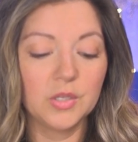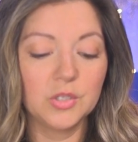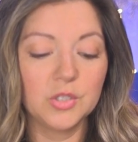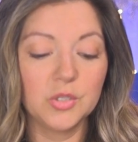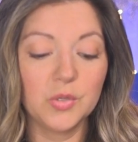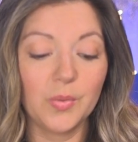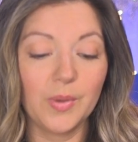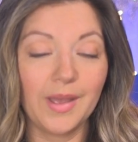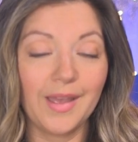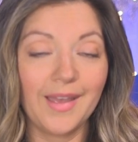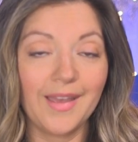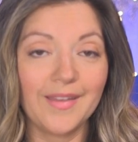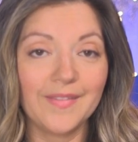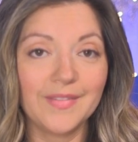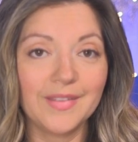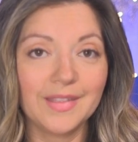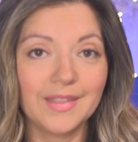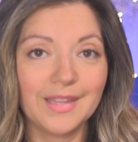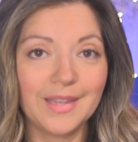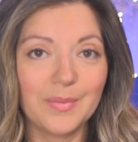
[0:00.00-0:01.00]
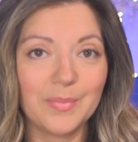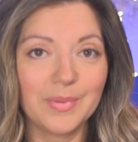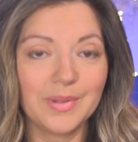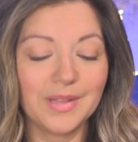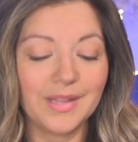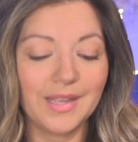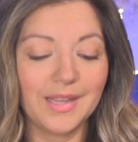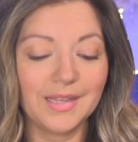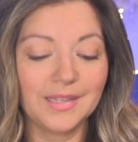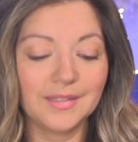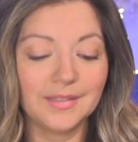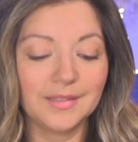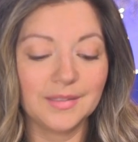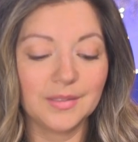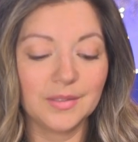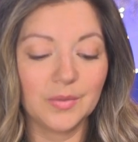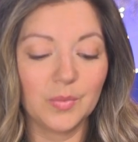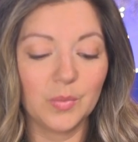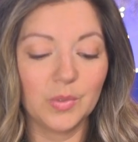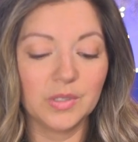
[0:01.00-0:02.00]
to a heavenly place
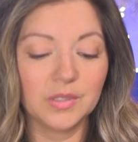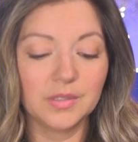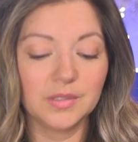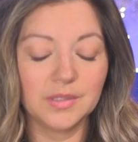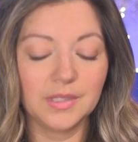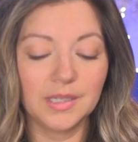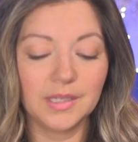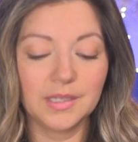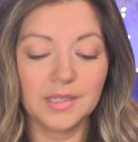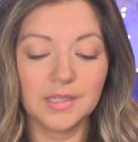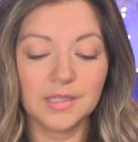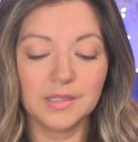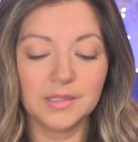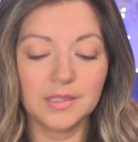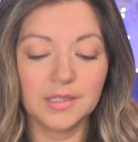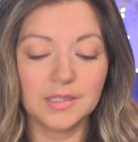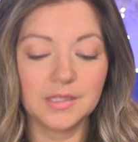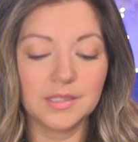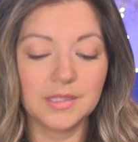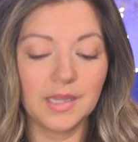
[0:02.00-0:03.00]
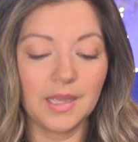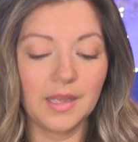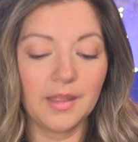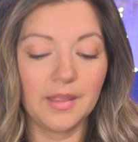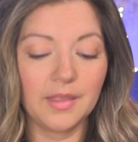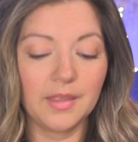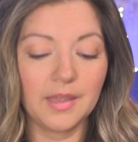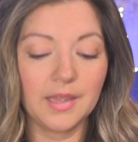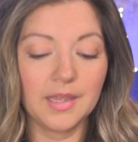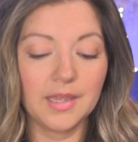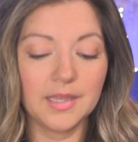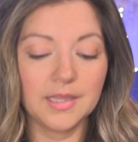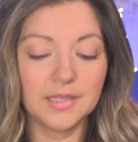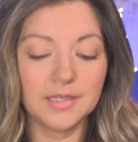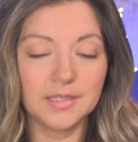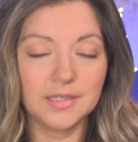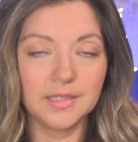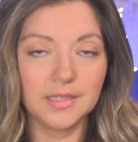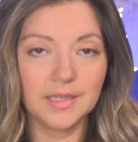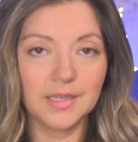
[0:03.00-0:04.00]
where sickness and death
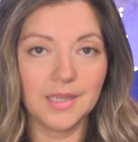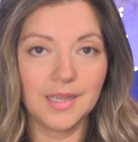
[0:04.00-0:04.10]
end